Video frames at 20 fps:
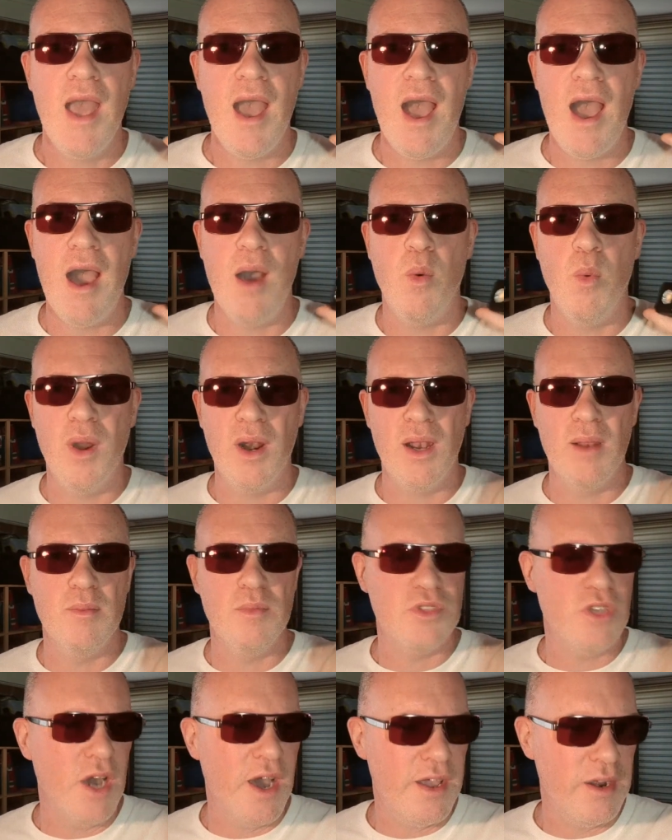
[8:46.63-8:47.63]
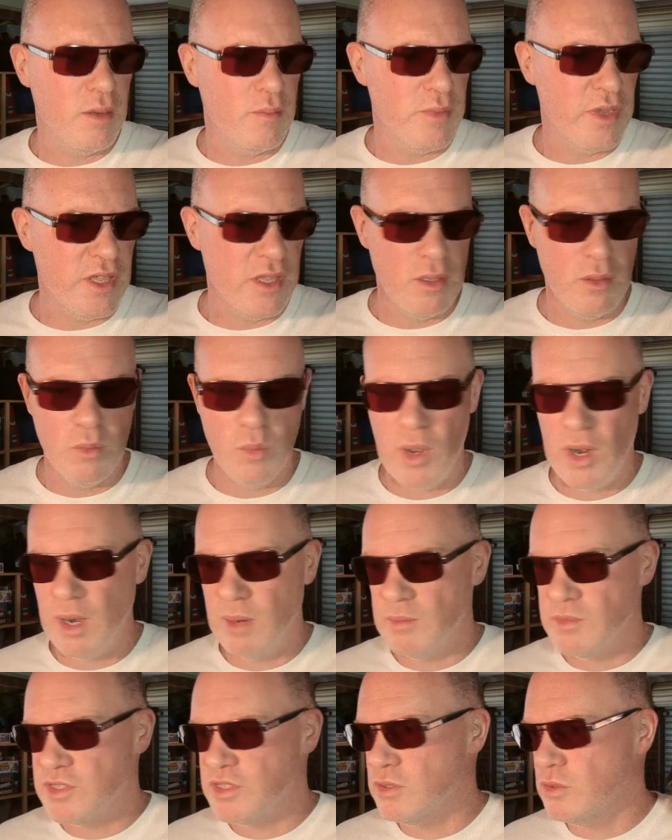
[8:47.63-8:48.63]
One of them died on me. One
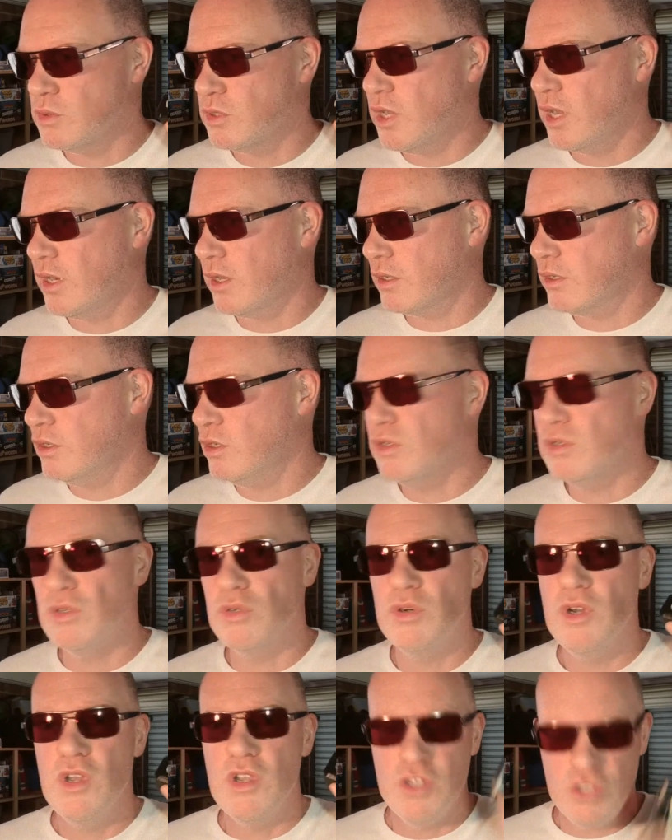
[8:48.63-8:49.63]
of them's still kind of cool,